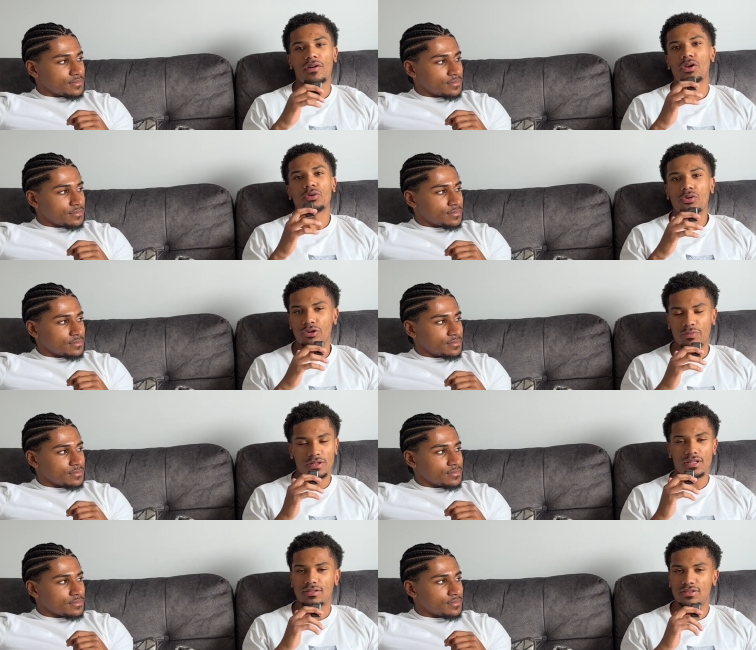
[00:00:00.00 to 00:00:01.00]
Speaker 1: value group and,
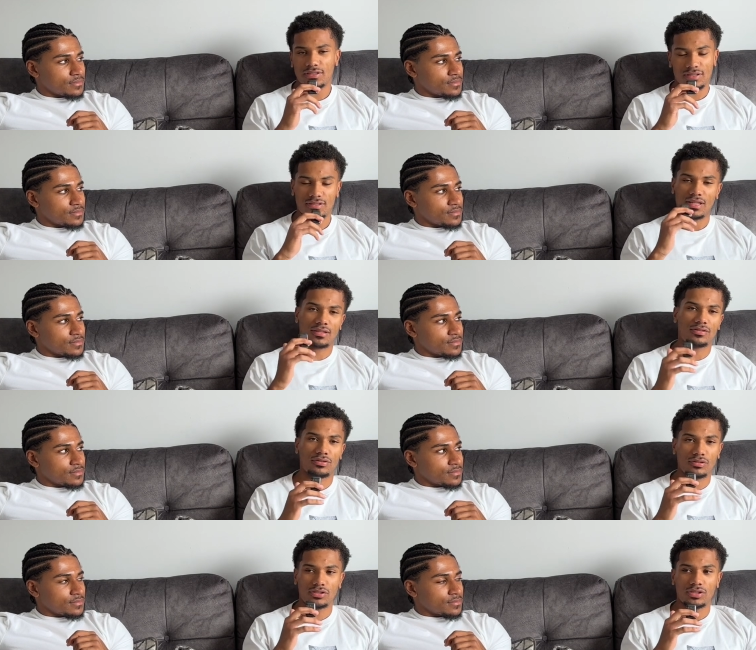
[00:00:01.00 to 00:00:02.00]
and say
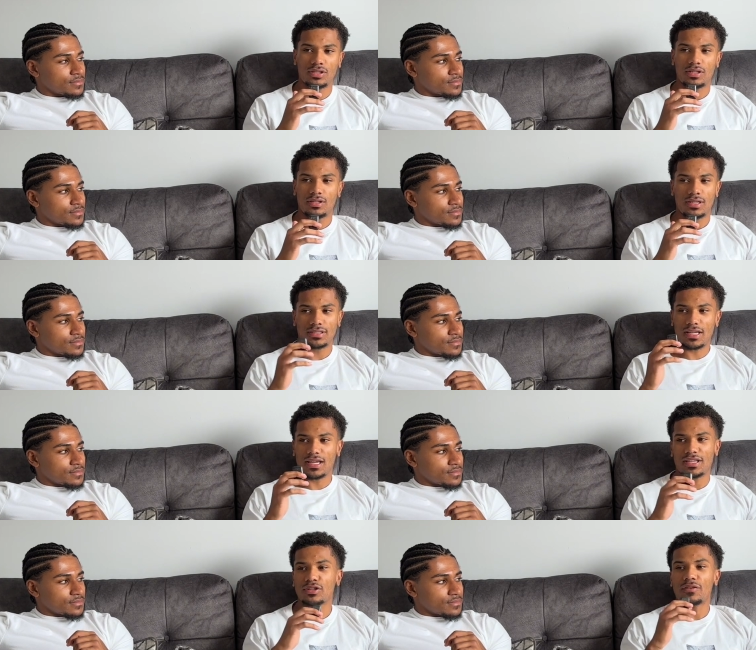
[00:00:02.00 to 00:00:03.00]
such, it's like
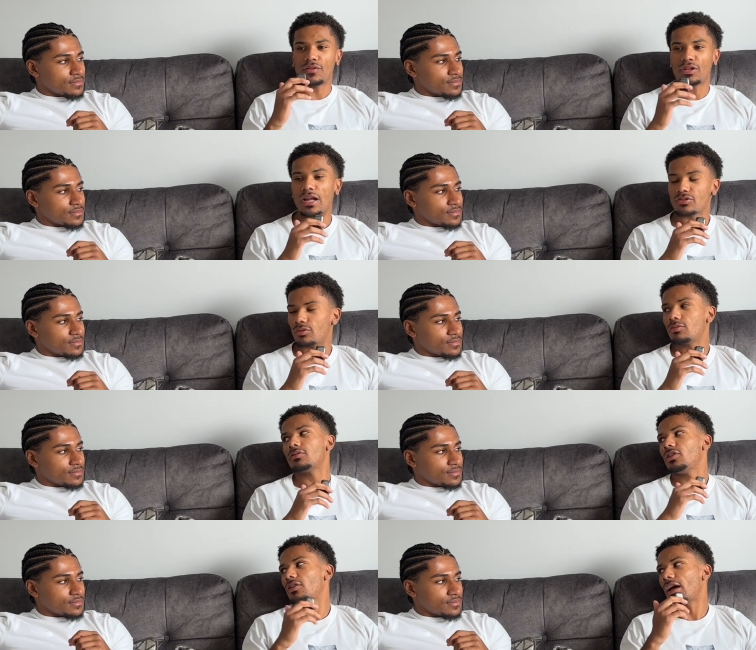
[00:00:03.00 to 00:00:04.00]
it's gonna feel natural.
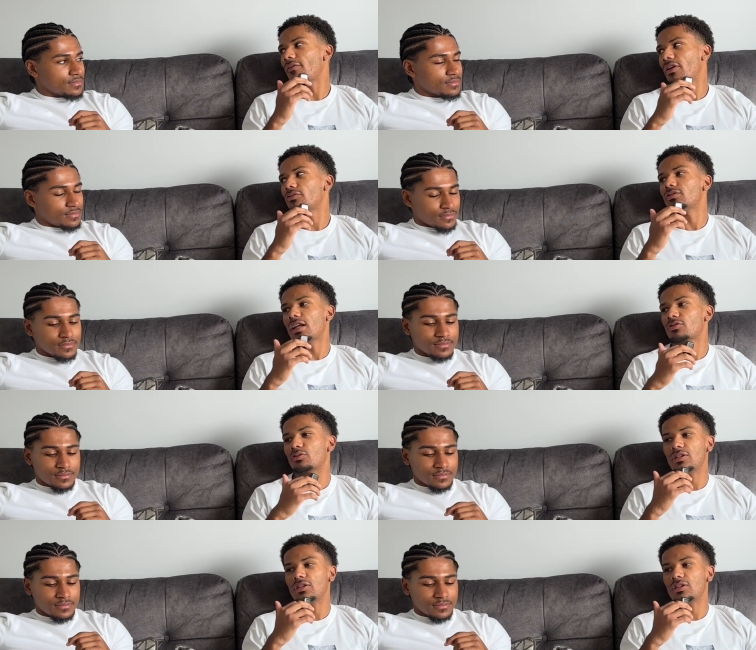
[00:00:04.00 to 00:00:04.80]
You're gonna have those natural